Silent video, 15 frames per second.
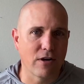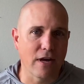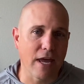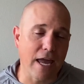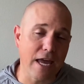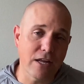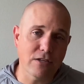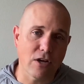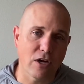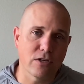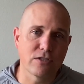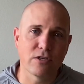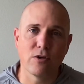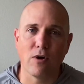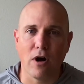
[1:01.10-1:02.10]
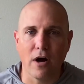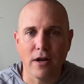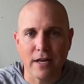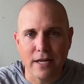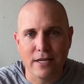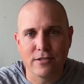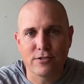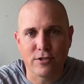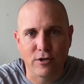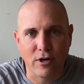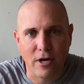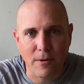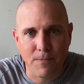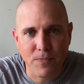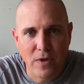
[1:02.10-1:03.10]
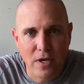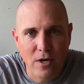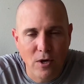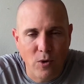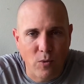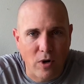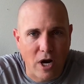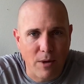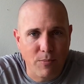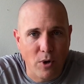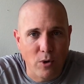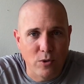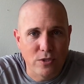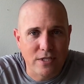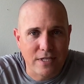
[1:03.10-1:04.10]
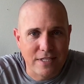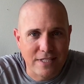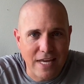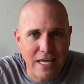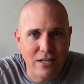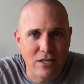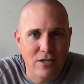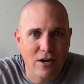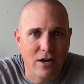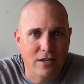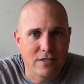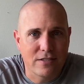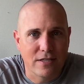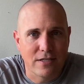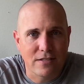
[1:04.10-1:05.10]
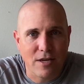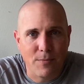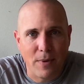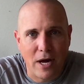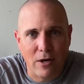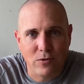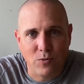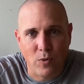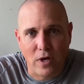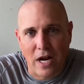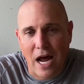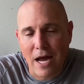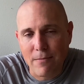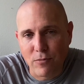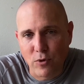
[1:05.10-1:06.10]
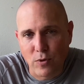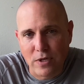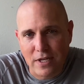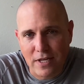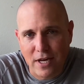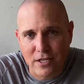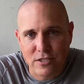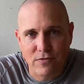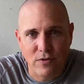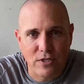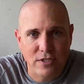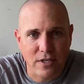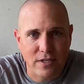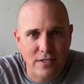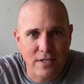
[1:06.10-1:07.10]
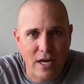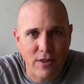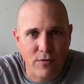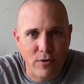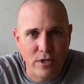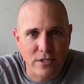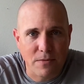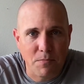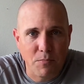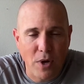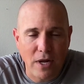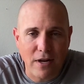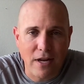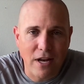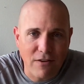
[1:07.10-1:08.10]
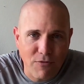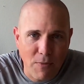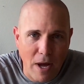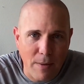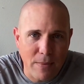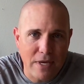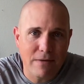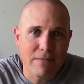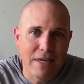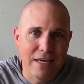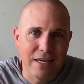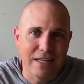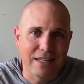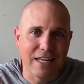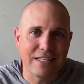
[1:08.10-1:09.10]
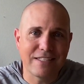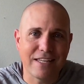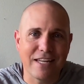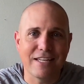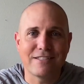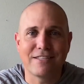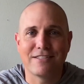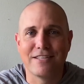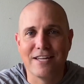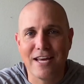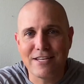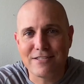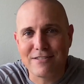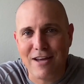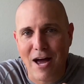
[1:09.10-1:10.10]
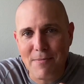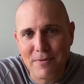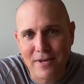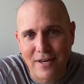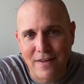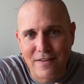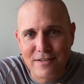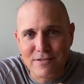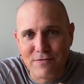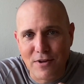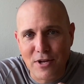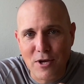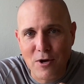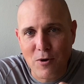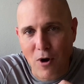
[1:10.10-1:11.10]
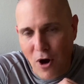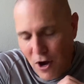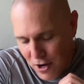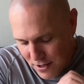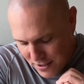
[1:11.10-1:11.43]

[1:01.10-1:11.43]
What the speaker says: And also on Instagram, where I post daily content about what I'm doing to catch fish in the South region. But enough about me, let's get into today's topic in this video on